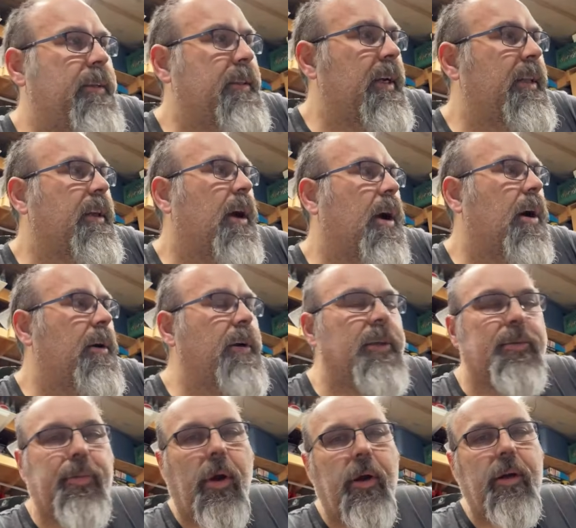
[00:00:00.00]
say the
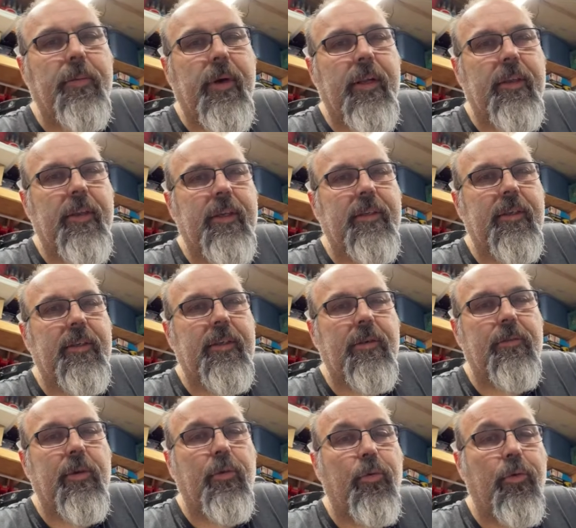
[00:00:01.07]
hardest part about this is some
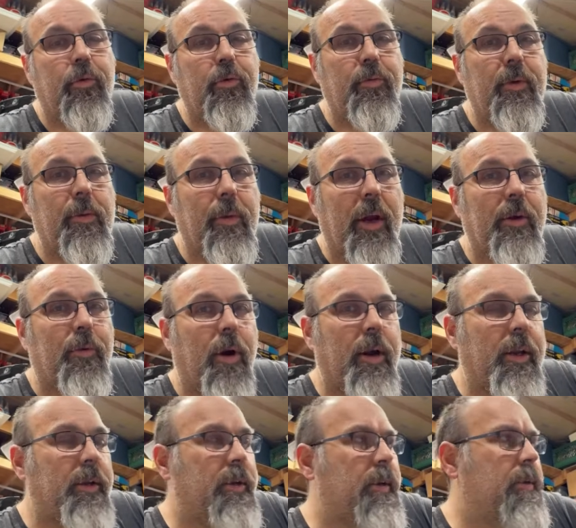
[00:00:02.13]
of the room you might run
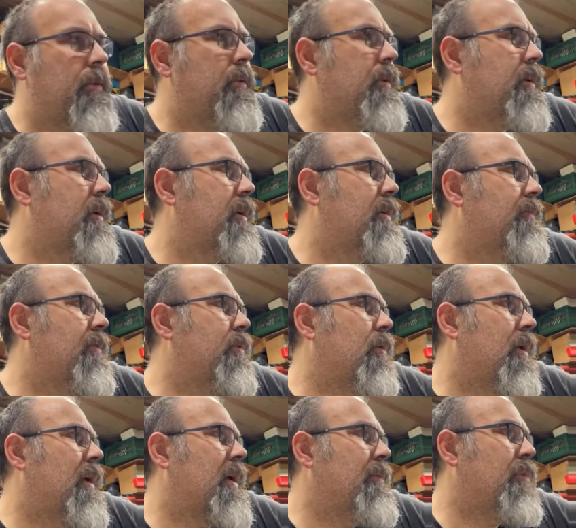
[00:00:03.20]
into. If you
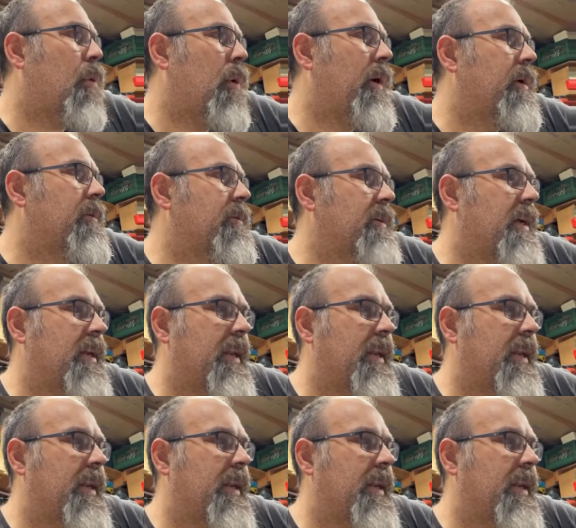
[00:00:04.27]
want any pointers on